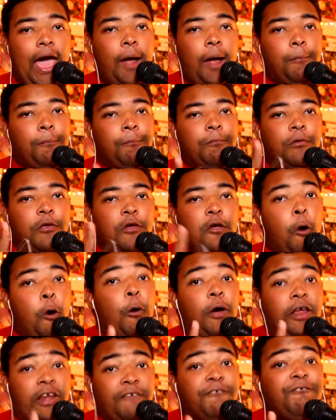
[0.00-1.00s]
2 is
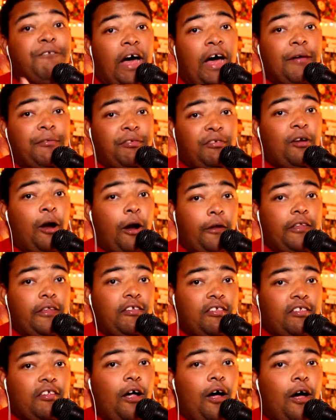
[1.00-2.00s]
still like
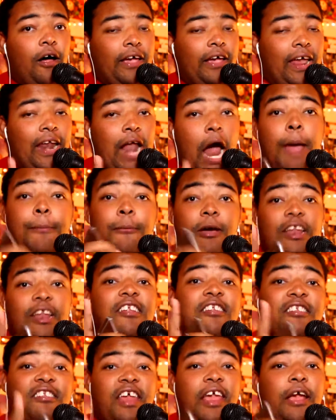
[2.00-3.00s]
that's the one
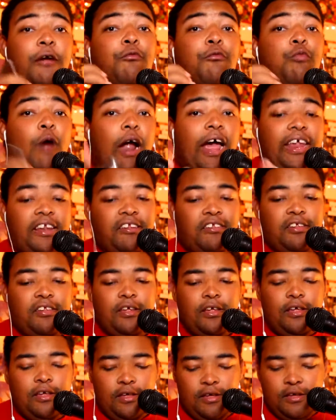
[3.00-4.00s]
episode I can't
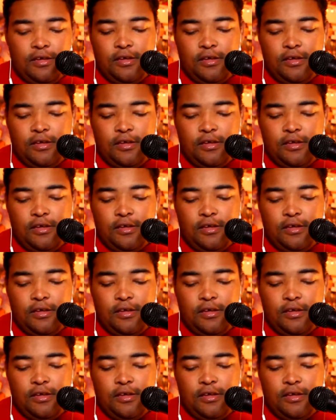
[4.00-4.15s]
watch.